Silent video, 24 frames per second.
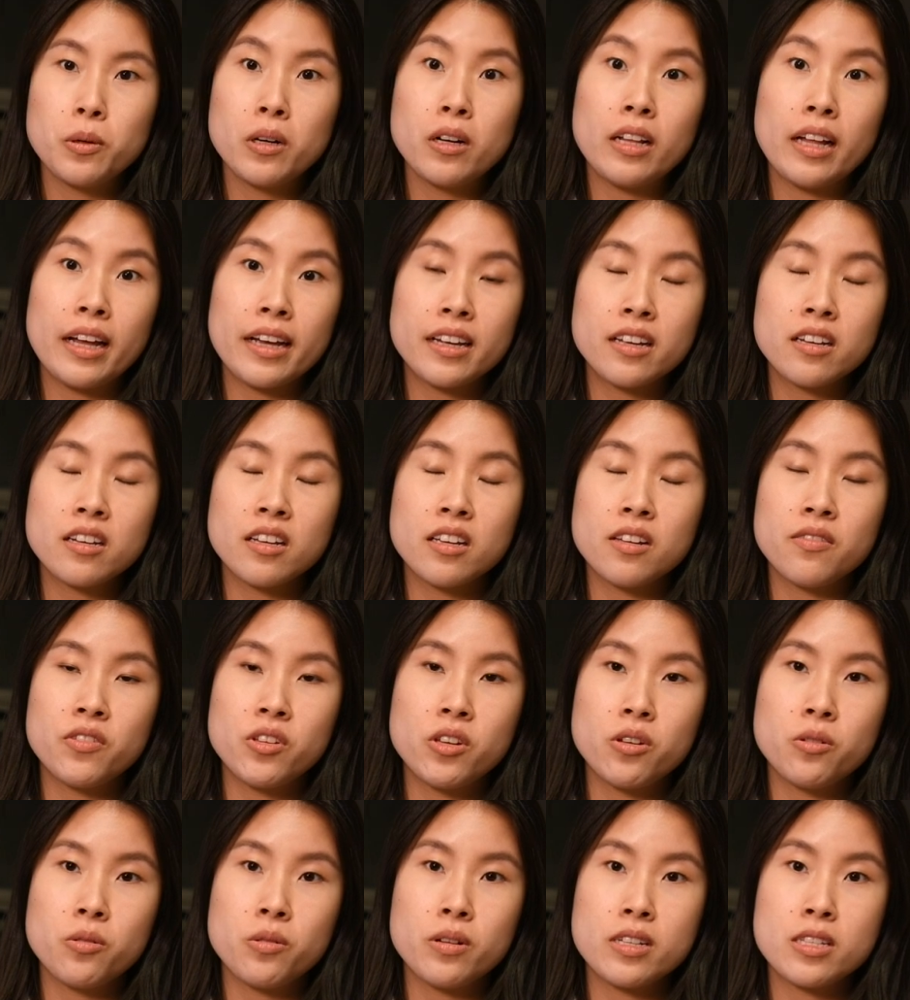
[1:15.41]
Well, I can give
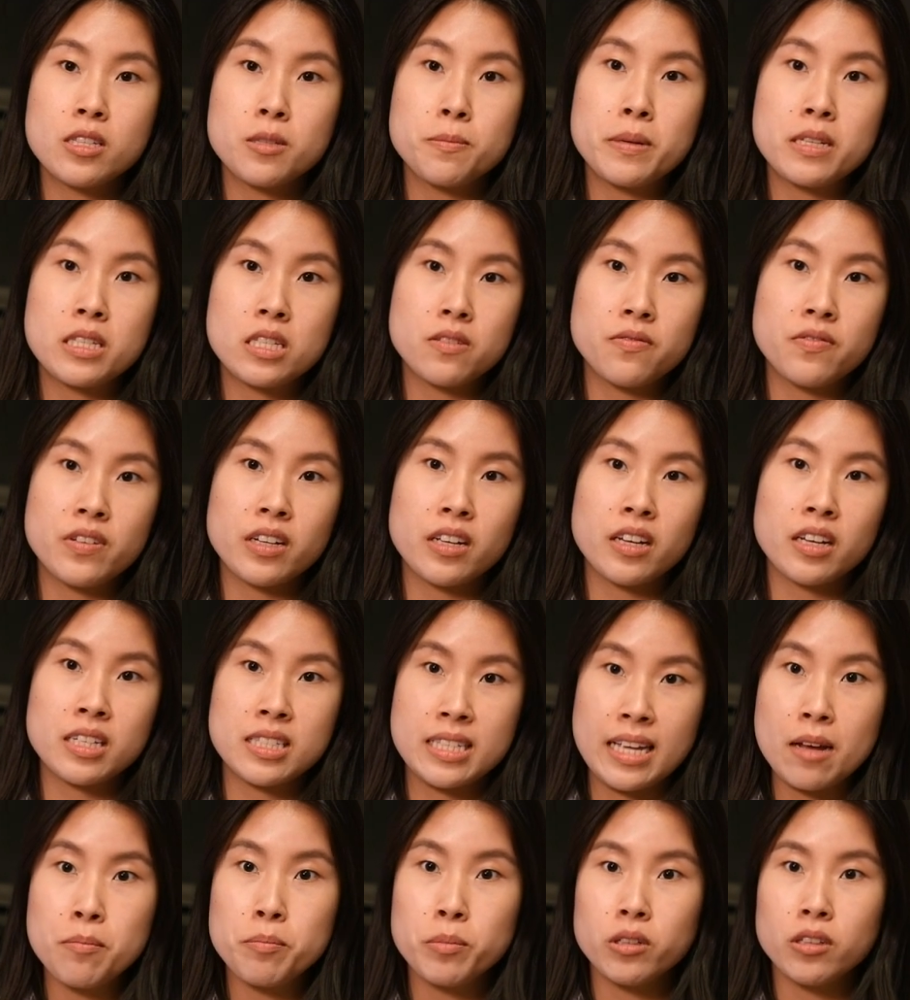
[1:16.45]
you a specific
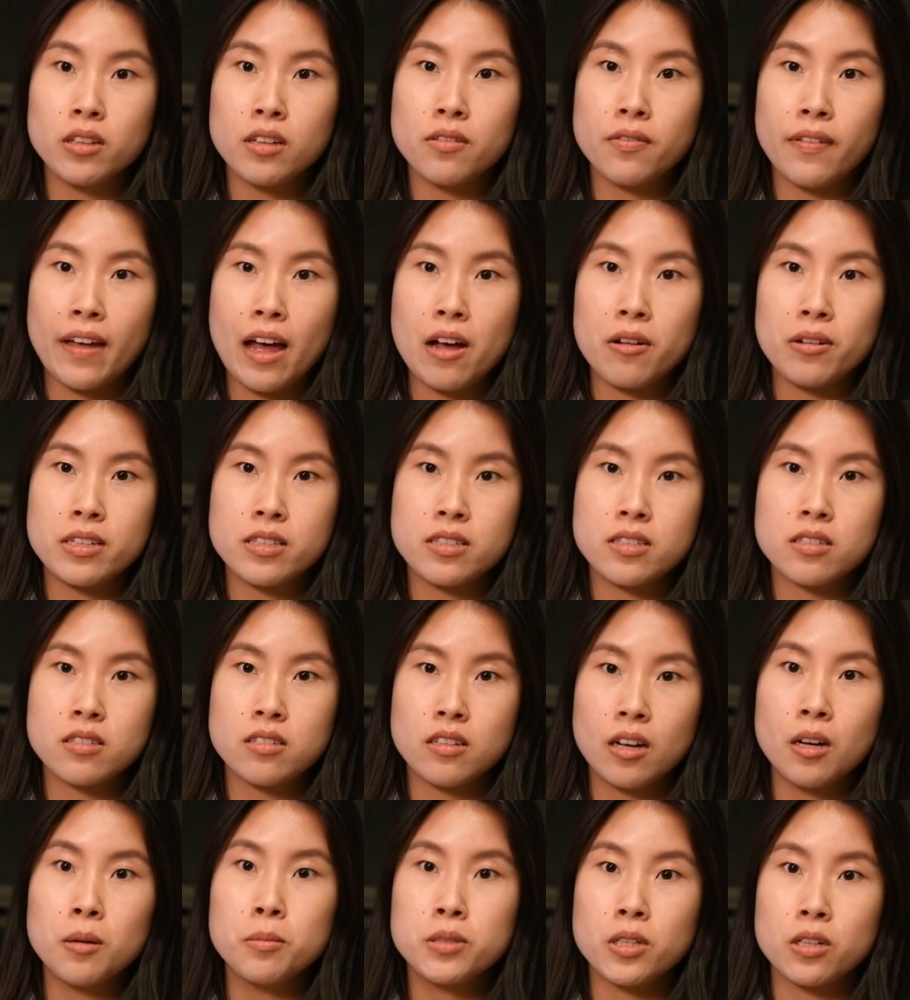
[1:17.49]
example of how it's
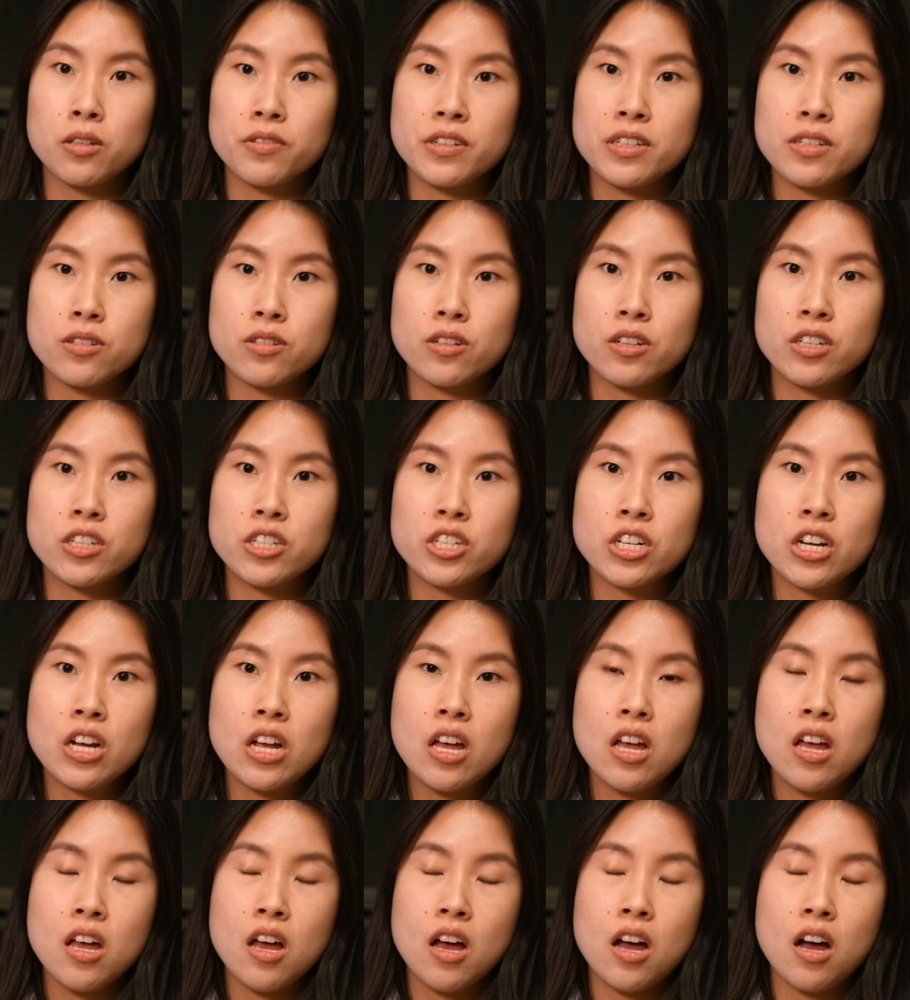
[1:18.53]
helped our research.
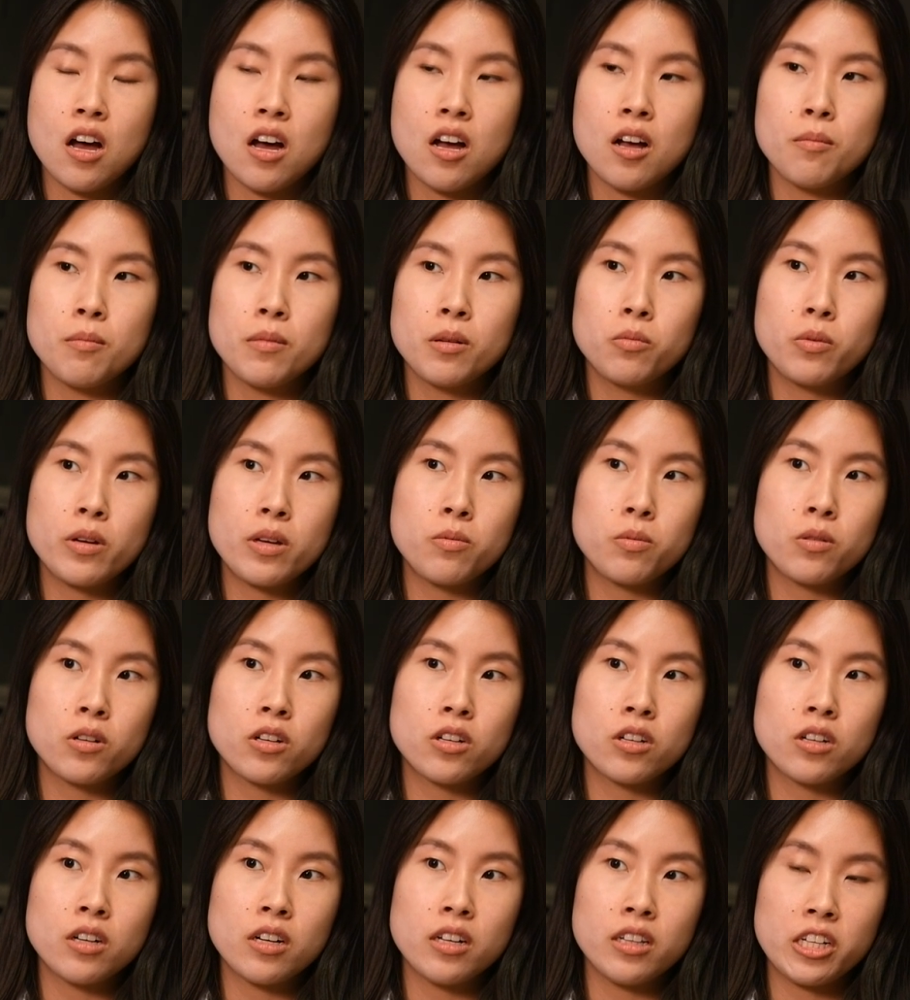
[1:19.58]
We
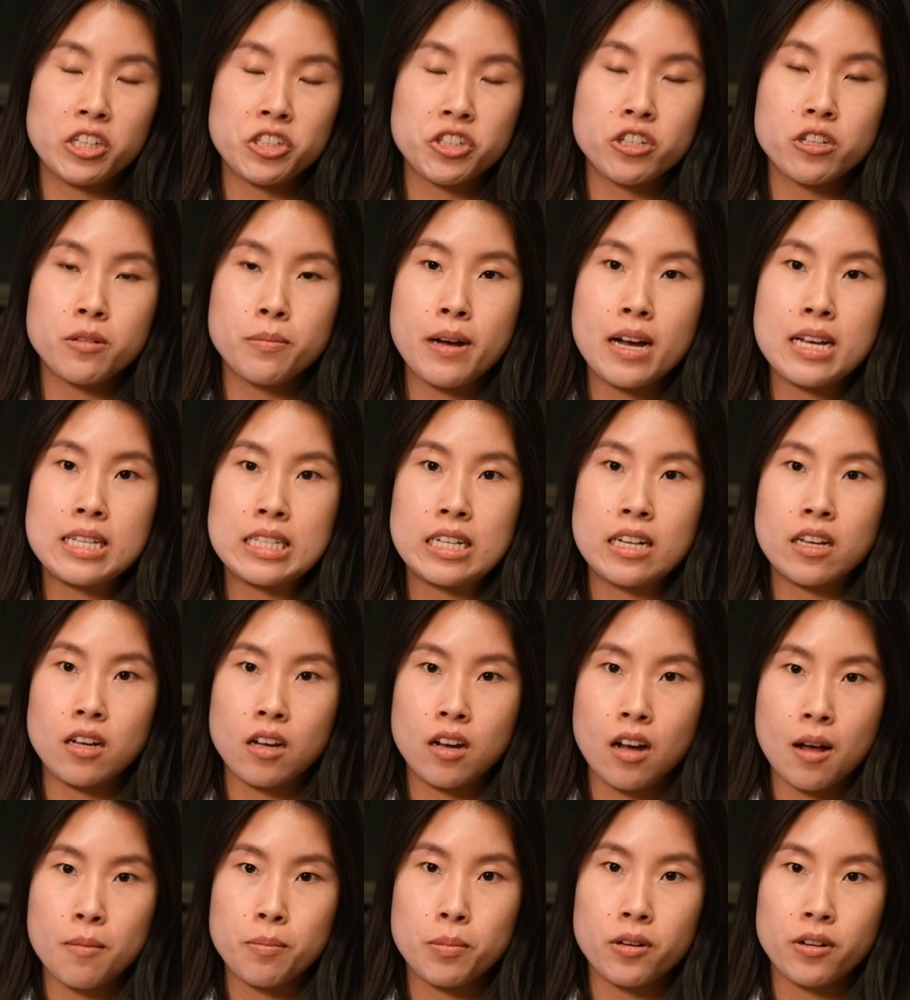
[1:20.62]
were electrodepositing
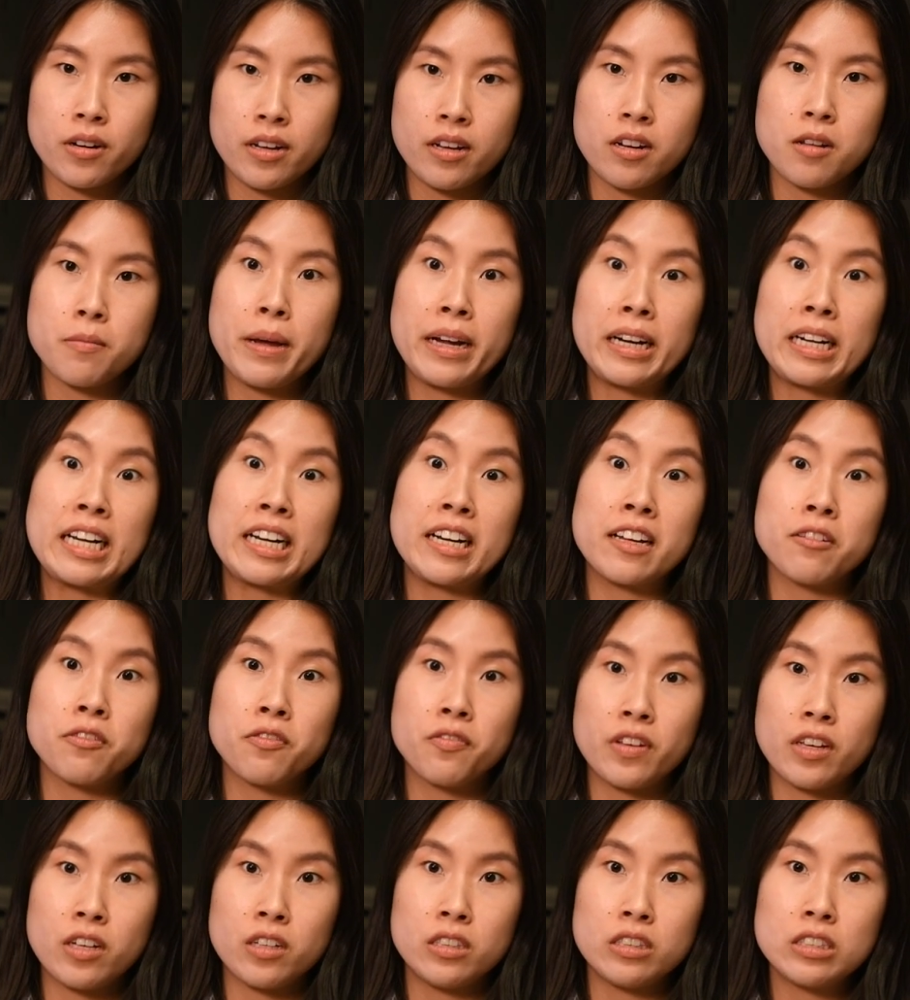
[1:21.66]
copper in a magnetic
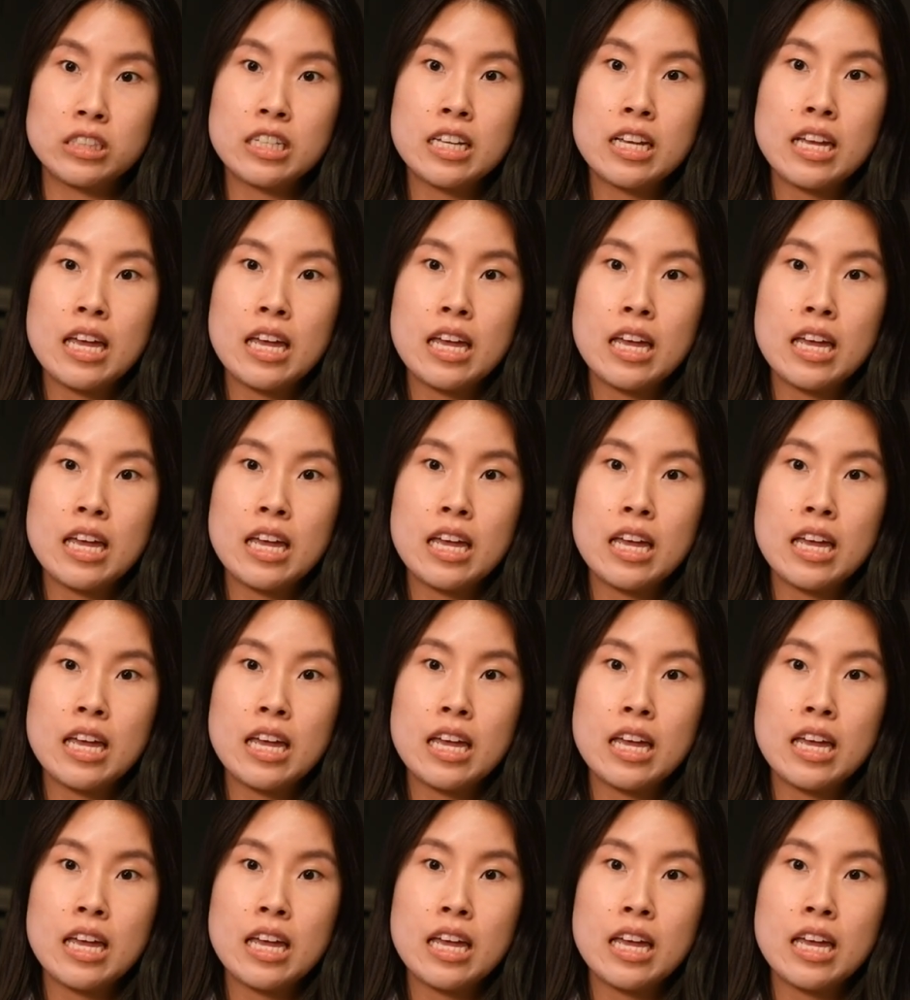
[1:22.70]
field,